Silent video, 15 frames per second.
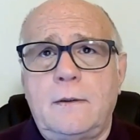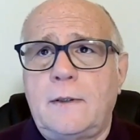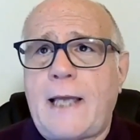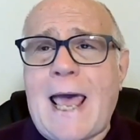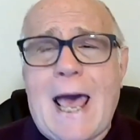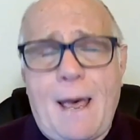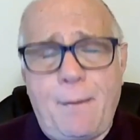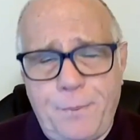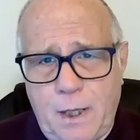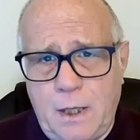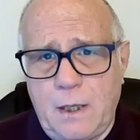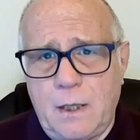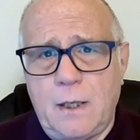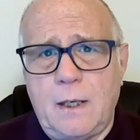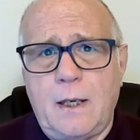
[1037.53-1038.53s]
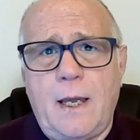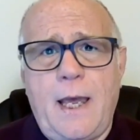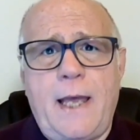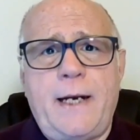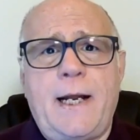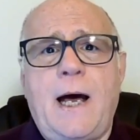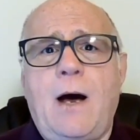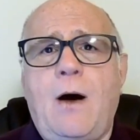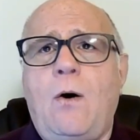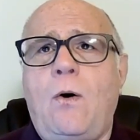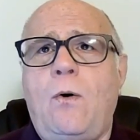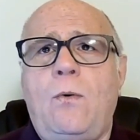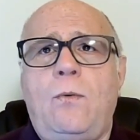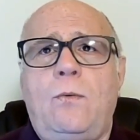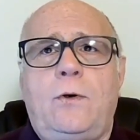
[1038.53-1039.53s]
happy and
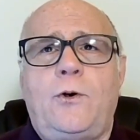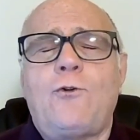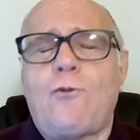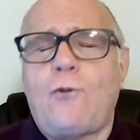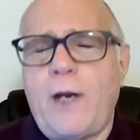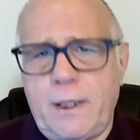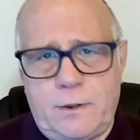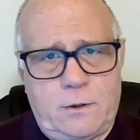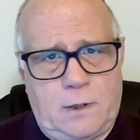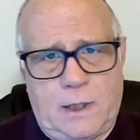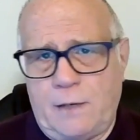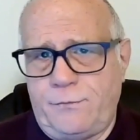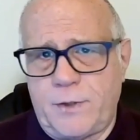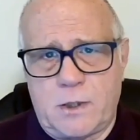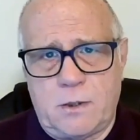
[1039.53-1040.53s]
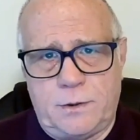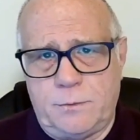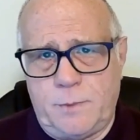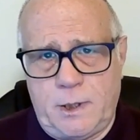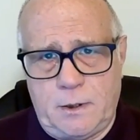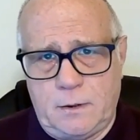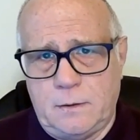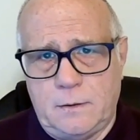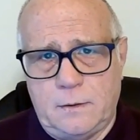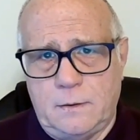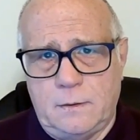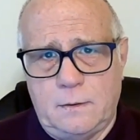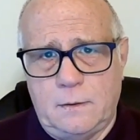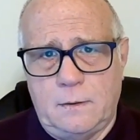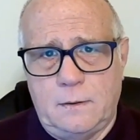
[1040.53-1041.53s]
how great your life is going to be.
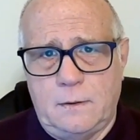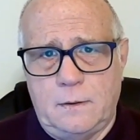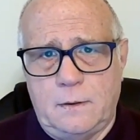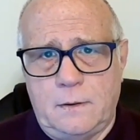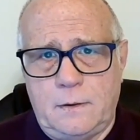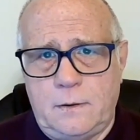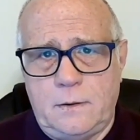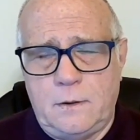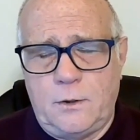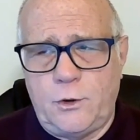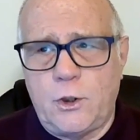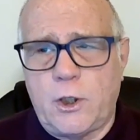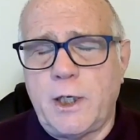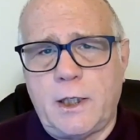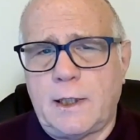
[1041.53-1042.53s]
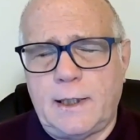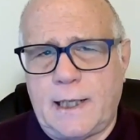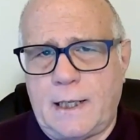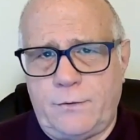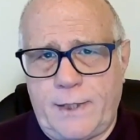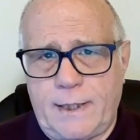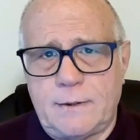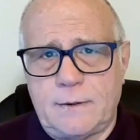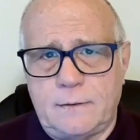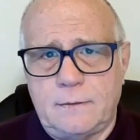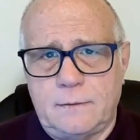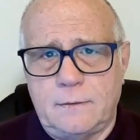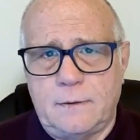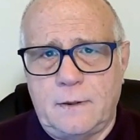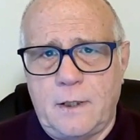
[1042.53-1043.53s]
You cannot allow that.
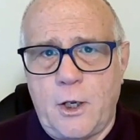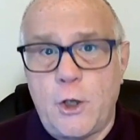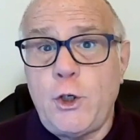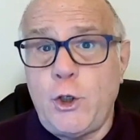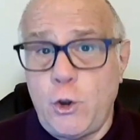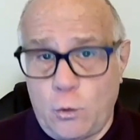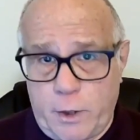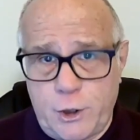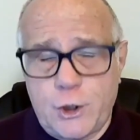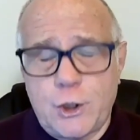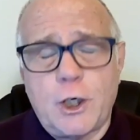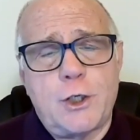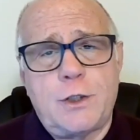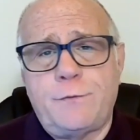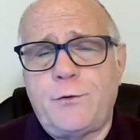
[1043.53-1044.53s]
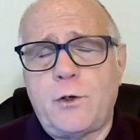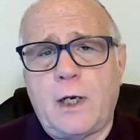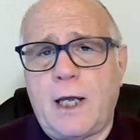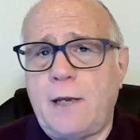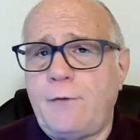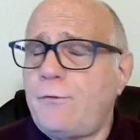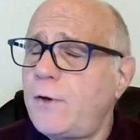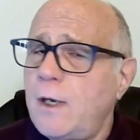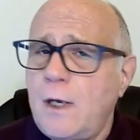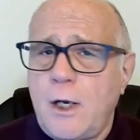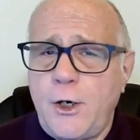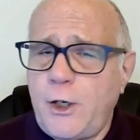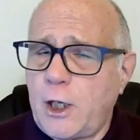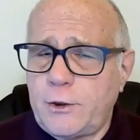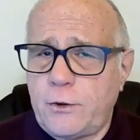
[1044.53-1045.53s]
You're in charge of your life,
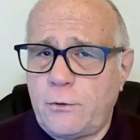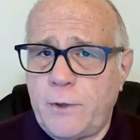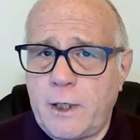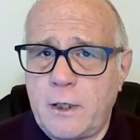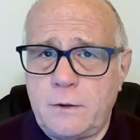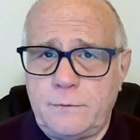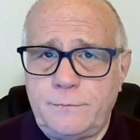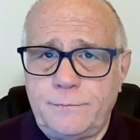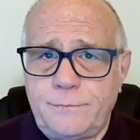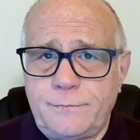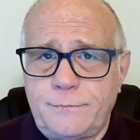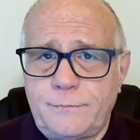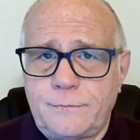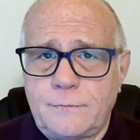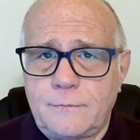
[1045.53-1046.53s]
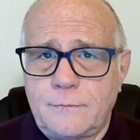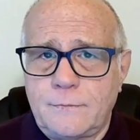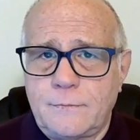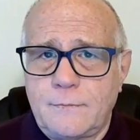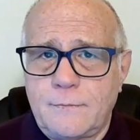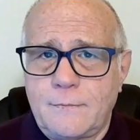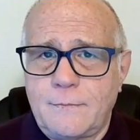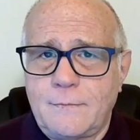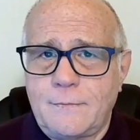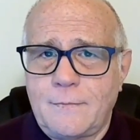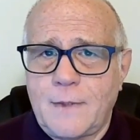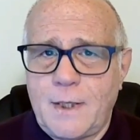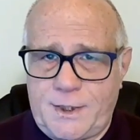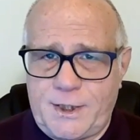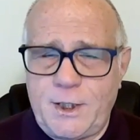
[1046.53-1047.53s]
not your ego.
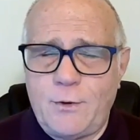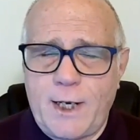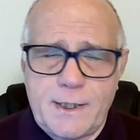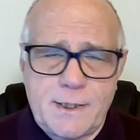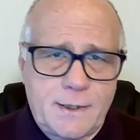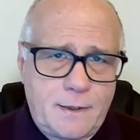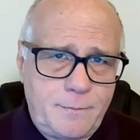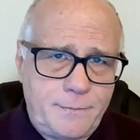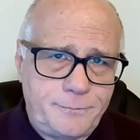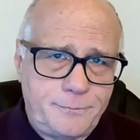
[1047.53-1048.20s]
See you next time.